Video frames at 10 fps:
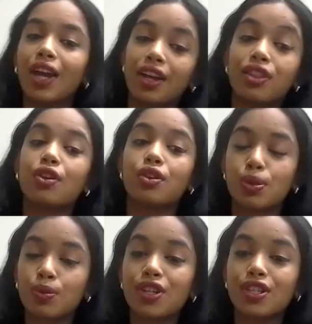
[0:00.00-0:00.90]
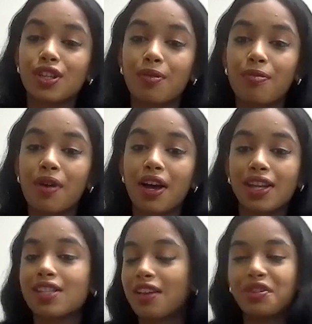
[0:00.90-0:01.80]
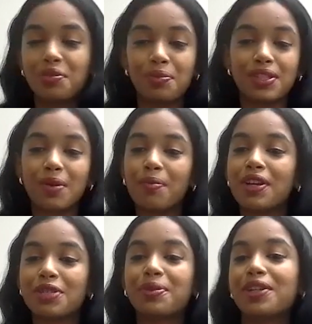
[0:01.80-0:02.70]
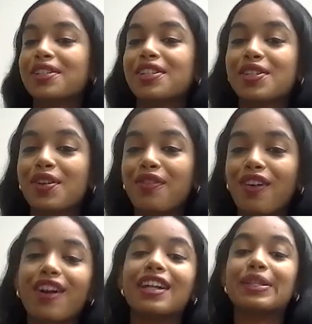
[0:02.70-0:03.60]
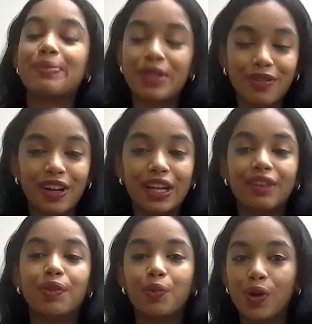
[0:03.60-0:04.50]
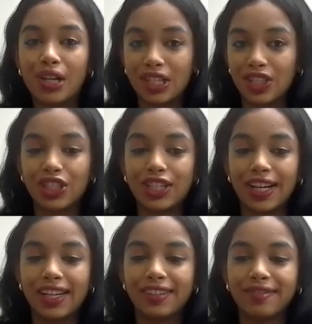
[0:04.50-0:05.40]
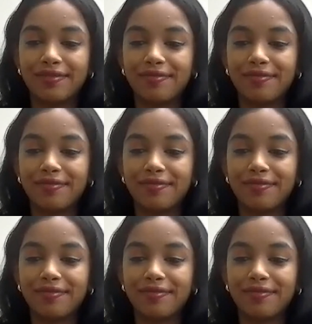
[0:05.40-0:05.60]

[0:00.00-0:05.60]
yeah, those were some of my experiences so far, and it's been a very rewarding journey.